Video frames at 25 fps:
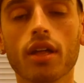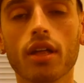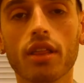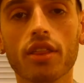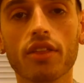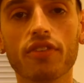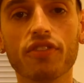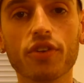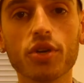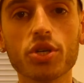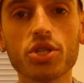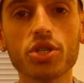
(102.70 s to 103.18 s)

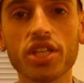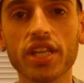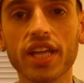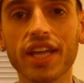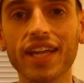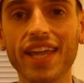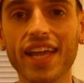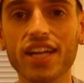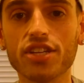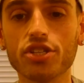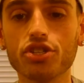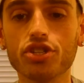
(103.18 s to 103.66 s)
The first thing
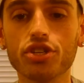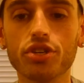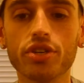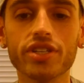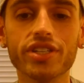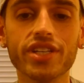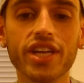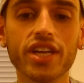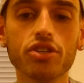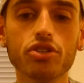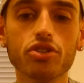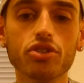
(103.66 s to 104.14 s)
that catches your
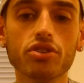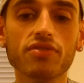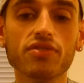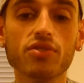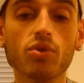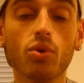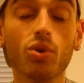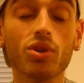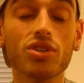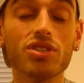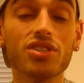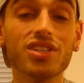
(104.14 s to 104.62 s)
attention, of
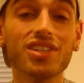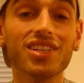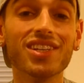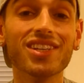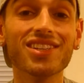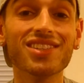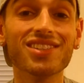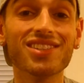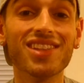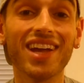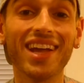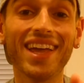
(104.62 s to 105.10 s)
course,
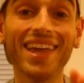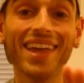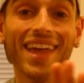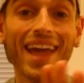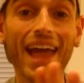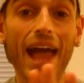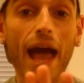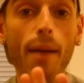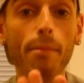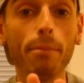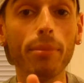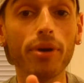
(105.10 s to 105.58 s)
is the
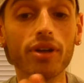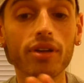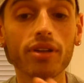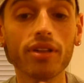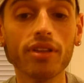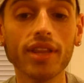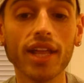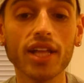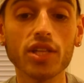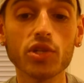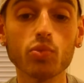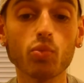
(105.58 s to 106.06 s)
cap.
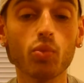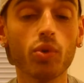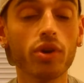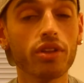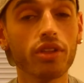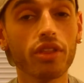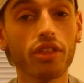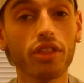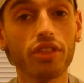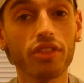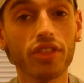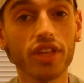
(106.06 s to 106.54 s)
That's one
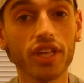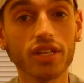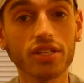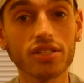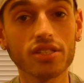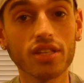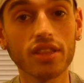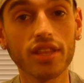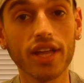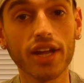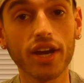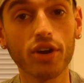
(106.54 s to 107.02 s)
of the things
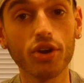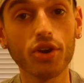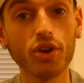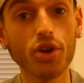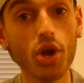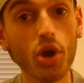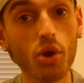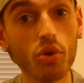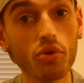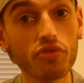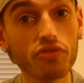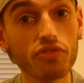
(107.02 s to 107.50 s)
that they are
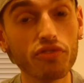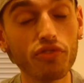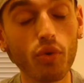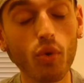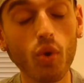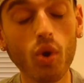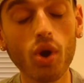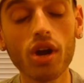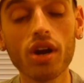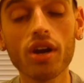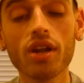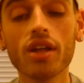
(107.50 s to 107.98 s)
known
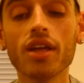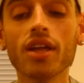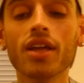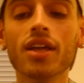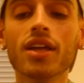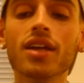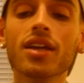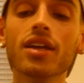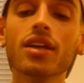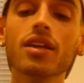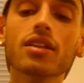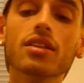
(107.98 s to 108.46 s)
for.
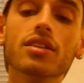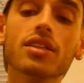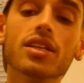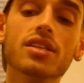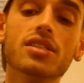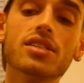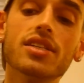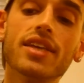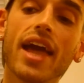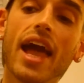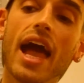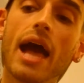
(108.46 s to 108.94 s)

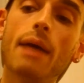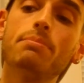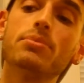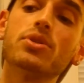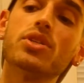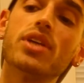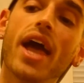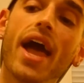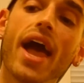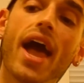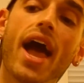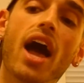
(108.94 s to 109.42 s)
These
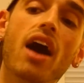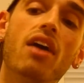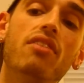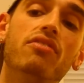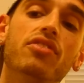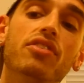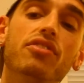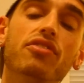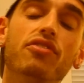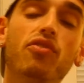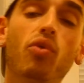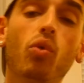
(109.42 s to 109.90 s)
caps have
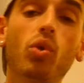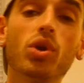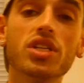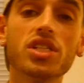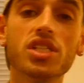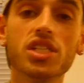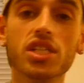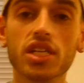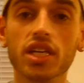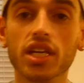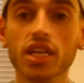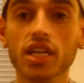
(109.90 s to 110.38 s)

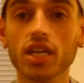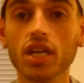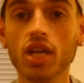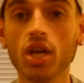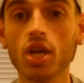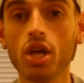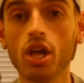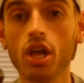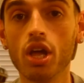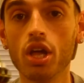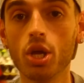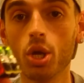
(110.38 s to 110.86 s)
14
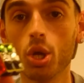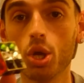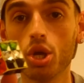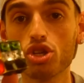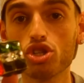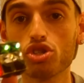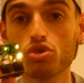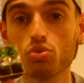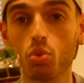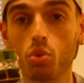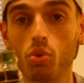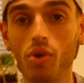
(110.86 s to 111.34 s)

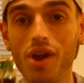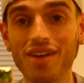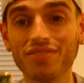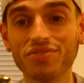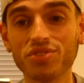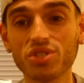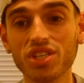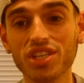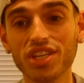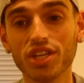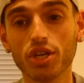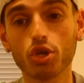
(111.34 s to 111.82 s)

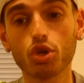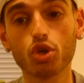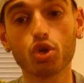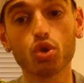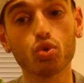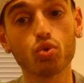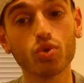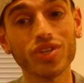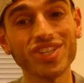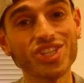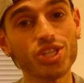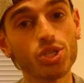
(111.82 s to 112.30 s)
Swarovski
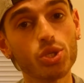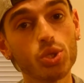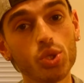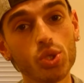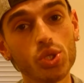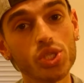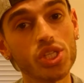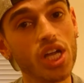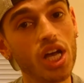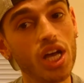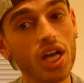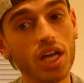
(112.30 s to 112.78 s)

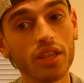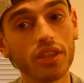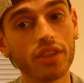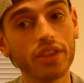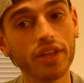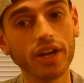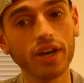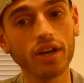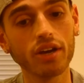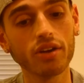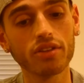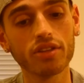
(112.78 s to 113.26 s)
crystals on
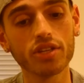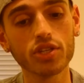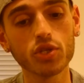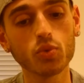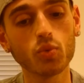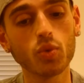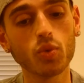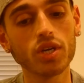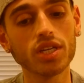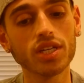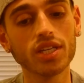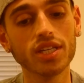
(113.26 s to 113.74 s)
there.
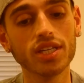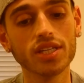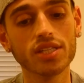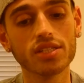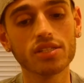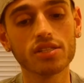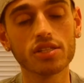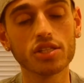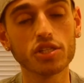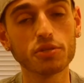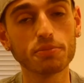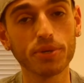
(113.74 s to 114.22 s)
This one
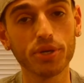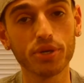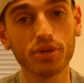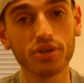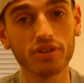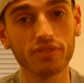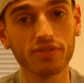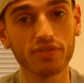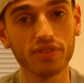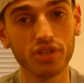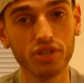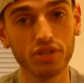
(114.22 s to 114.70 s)
is the
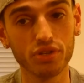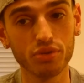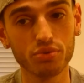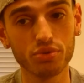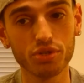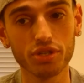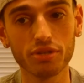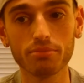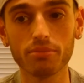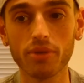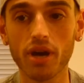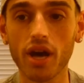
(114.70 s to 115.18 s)
Spirit of the
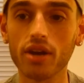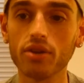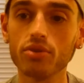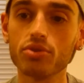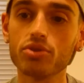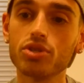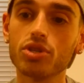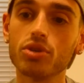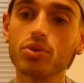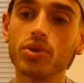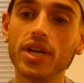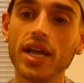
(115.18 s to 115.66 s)
Union bottle,
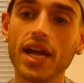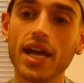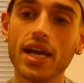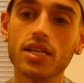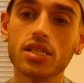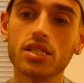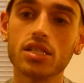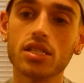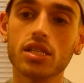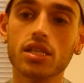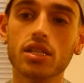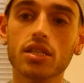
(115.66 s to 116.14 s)
so it
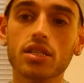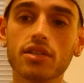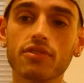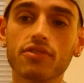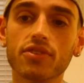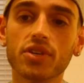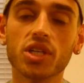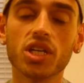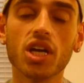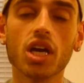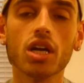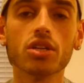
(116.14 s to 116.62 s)
has the
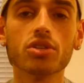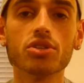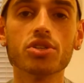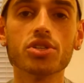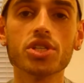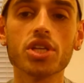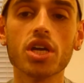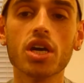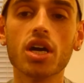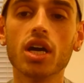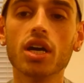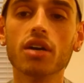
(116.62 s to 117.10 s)
different
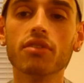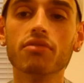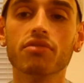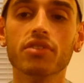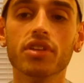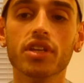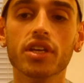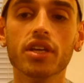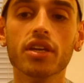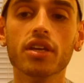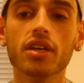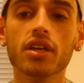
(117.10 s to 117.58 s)
colors of
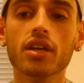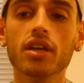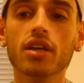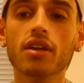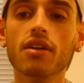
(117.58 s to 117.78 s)
the